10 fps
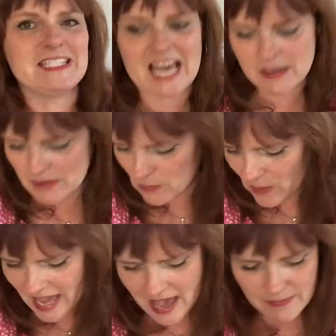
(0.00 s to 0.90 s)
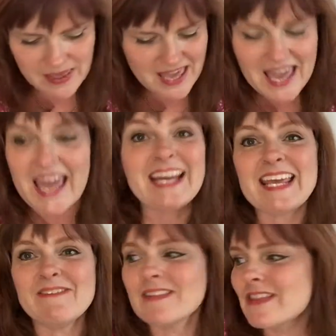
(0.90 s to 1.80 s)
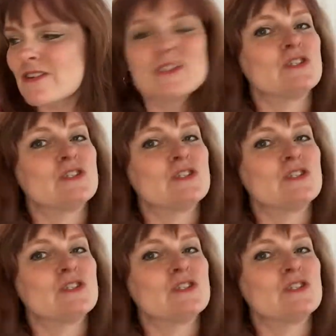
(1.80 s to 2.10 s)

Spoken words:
diamond wrap, and even their